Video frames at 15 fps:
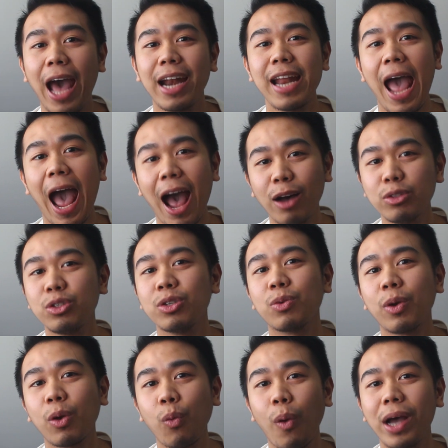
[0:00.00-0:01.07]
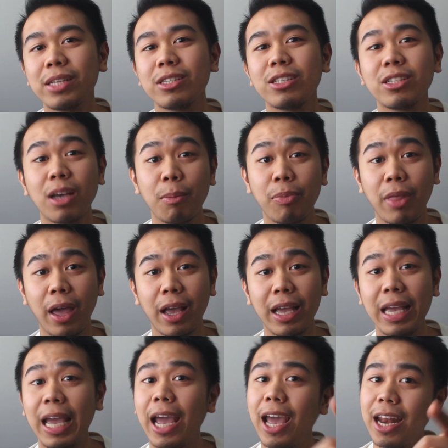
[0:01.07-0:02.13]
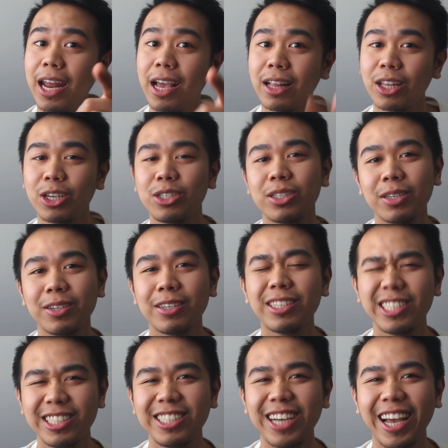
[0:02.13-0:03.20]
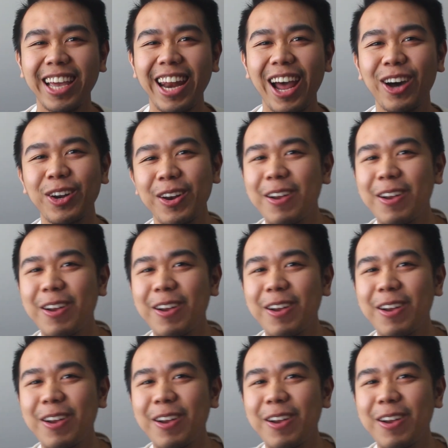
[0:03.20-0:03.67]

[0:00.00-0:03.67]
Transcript: at how to request something in English. Check it out.